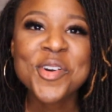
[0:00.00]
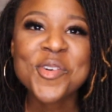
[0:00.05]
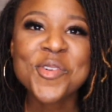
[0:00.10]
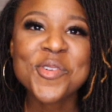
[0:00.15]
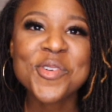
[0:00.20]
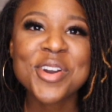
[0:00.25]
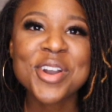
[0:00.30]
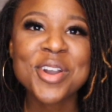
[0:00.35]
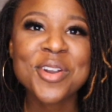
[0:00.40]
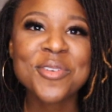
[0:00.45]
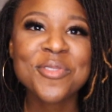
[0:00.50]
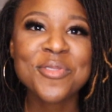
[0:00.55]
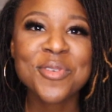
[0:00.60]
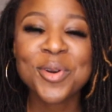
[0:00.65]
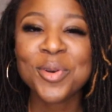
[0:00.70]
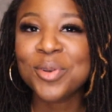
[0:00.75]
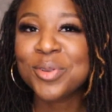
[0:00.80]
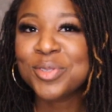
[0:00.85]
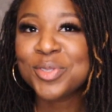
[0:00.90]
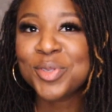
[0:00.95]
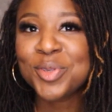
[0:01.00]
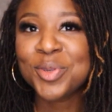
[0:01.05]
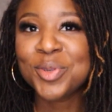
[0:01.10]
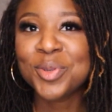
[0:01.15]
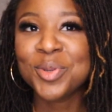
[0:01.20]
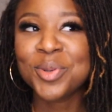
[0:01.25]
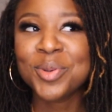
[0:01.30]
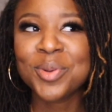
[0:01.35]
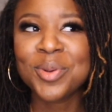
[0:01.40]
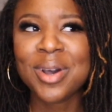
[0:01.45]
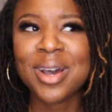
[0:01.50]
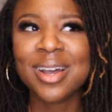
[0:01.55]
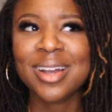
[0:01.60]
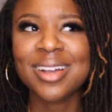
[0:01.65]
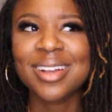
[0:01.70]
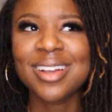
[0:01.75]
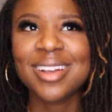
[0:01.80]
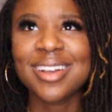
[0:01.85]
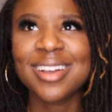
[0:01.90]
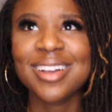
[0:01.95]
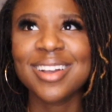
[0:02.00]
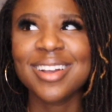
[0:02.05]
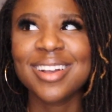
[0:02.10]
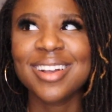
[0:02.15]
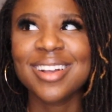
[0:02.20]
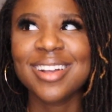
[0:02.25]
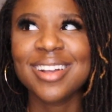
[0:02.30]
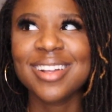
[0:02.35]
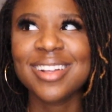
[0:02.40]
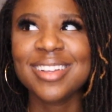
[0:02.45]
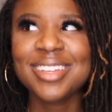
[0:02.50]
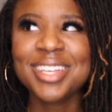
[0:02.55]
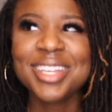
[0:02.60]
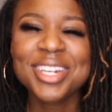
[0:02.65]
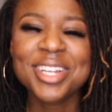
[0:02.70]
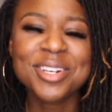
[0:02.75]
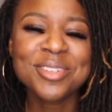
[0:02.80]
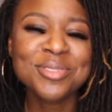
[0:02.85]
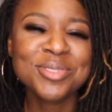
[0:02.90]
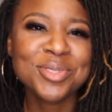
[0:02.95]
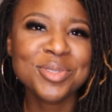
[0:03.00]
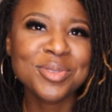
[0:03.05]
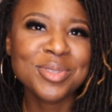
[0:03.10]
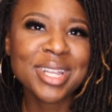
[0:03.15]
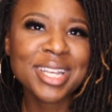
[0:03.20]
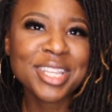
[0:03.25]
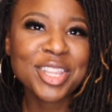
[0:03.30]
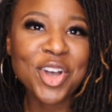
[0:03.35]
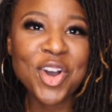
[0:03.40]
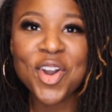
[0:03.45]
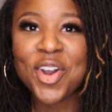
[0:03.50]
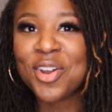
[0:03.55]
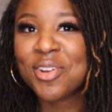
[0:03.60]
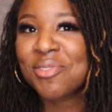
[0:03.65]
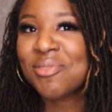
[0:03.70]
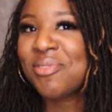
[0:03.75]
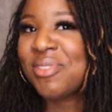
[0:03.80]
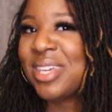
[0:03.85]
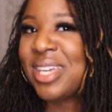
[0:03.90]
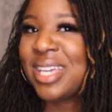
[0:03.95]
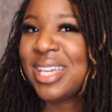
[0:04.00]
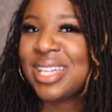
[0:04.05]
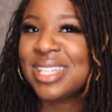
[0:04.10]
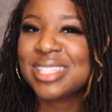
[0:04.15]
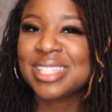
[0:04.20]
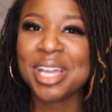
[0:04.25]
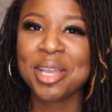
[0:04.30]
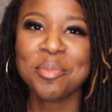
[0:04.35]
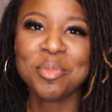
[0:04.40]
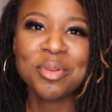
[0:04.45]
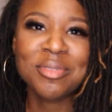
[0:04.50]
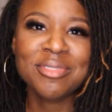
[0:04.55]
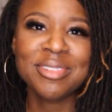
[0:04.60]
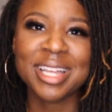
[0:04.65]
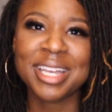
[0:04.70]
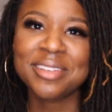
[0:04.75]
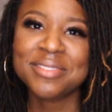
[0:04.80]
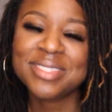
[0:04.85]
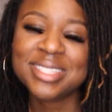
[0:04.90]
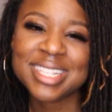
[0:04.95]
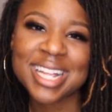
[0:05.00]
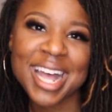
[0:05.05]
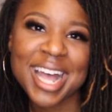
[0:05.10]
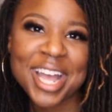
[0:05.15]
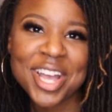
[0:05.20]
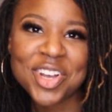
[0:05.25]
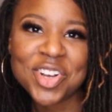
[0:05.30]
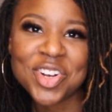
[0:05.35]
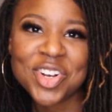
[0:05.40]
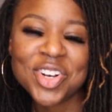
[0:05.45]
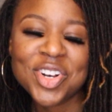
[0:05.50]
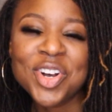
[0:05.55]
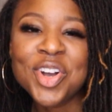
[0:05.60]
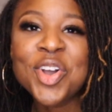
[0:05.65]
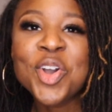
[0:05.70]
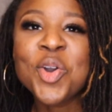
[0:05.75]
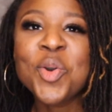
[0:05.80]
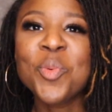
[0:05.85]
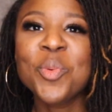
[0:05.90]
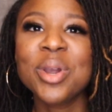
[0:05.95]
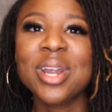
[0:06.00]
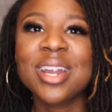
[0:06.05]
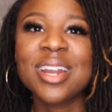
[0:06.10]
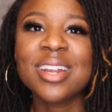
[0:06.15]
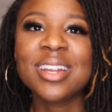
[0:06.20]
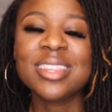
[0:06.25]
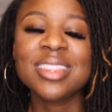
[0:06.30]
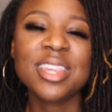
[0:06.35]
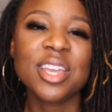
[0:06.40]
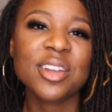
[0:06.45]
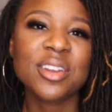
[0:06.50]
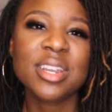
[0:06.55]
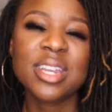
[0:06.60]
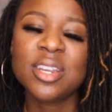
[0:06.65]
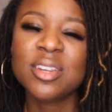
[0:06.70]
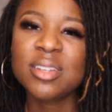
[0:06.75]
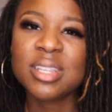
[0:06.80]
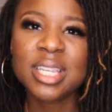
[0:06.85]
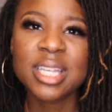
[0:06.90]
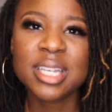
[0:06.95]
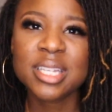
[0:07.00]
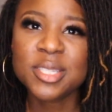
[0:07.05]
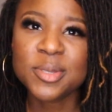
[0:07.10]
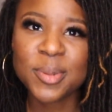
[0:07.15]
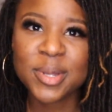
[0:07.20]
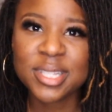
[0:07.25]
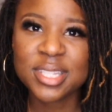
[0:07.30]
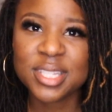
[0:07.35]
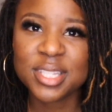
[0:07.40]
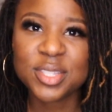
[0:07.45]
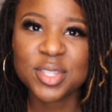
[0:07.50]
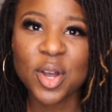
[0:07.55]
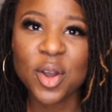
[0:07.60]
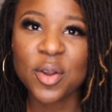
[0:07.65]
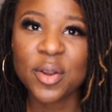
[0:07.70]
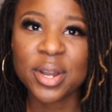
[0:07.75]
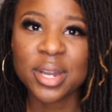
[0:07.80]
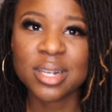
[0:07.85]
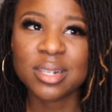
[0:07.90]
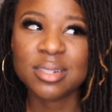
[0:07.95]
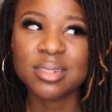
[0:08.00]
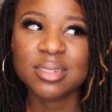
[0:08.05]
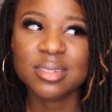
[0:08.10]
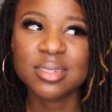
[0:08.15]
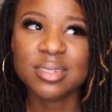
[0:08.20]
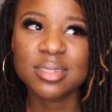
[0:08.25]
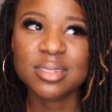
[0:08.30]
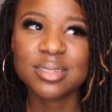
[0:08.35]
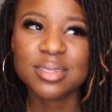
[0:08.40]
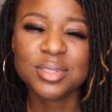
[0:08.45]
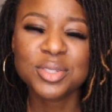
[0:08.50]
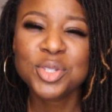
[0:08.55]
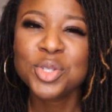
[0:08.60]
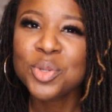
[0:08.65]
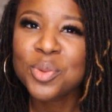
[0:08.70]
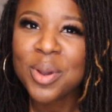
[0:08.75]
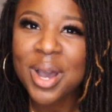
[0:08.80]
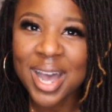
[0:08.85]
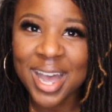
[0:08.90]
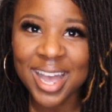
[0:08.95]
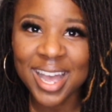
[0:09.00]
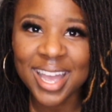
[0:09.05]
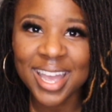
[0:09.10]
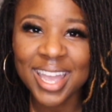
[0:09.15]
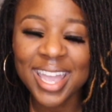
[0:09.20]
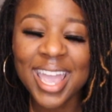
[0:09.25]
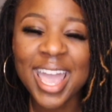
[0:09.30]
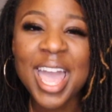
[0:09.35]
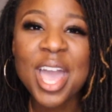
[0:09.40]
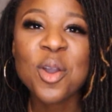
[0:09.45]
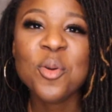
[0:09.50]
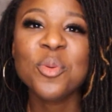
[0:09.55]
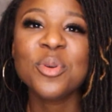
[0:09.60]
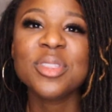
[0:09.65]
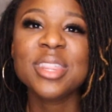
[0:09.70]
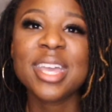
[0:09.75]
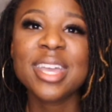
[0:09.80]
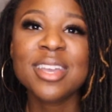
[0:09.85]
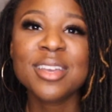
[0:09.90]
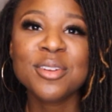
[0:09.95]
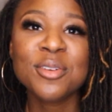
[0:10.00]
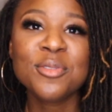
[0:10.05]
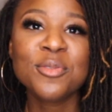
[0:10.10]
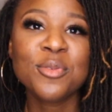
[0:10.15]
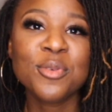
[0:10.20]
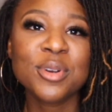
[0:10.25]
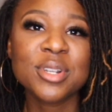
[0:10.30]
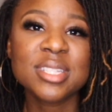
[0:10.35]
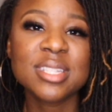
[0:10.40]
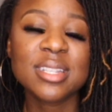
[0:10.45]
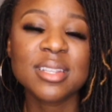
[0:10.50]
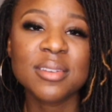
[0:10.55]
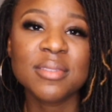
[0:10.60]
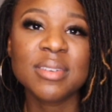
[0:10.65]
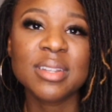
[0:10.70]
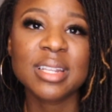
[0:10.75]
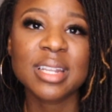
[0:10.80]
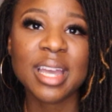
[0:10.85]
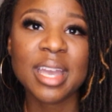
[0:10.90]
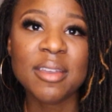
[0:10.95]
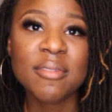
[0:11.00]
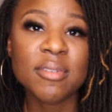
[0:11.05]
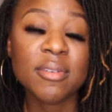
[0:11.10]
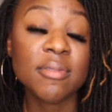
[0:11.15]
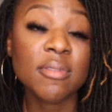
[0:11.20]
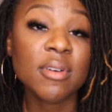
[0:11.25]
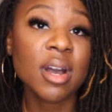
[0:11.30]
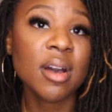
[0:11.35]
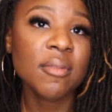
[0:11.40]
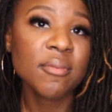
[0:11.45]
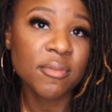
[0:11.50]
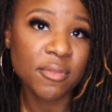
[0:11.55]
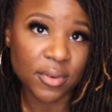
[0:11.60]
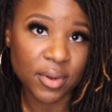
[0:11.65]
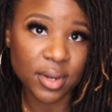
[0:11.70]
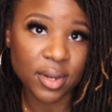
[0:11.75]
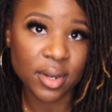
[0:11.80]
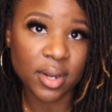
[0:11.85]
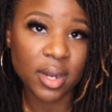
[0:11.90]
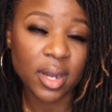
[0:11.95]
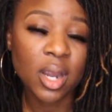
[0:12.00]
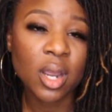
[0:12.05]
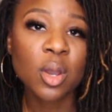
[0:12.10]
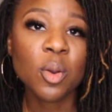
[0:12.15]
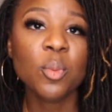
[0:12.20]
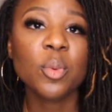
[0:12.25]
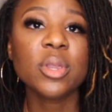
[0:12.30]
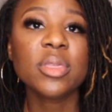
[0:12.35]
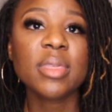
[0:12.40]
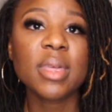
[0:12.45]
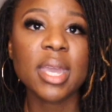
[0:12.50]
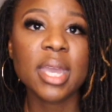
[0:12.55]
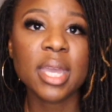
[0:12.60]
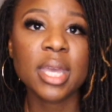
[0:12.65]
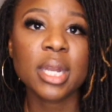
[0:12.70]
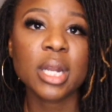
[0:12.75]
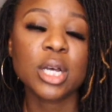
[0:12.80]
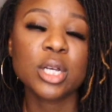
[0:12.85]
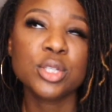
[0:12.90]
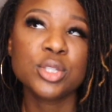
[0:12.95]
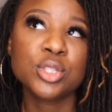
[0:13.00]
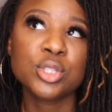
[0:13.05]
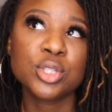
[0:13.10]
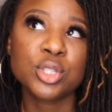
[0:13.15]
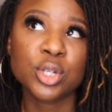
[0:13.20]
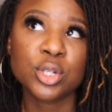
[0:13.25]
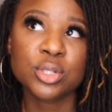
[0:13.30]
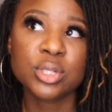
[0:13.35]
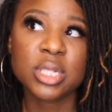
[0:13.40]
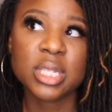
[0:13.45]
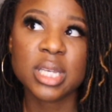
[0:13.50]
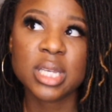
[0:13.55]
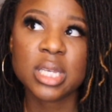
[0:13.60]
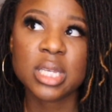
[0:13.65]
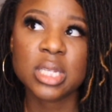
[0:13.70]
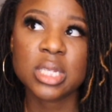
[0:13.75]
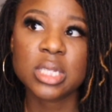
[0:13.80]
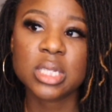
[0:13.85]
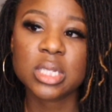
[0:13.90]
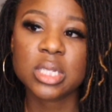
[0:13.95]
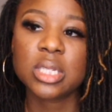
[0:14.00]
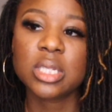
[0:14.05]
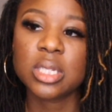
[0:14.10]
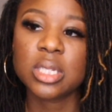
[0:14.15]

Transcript: or folks who do like the RV type of lifestyle where their yearly expenses aren't too high, where they can afford to live a life of comfort within a certain